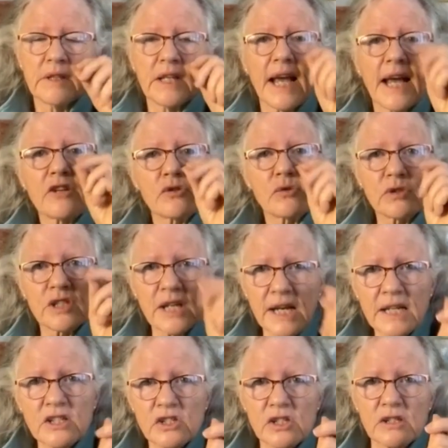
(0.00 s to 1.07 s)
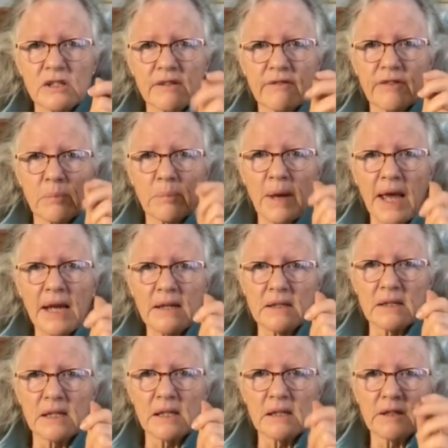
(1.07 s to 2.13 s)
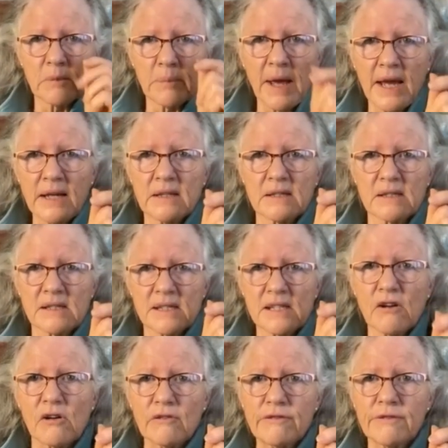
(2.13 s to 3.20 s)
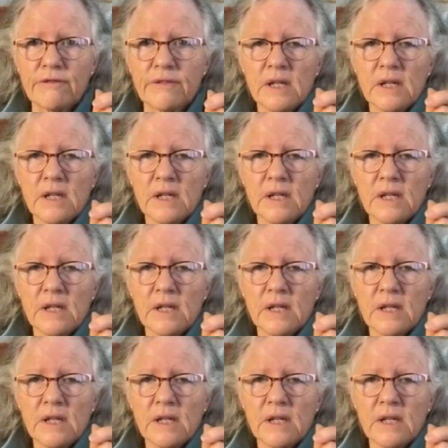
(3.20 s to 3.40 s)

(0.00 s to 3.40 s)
actual textures of the paint itself,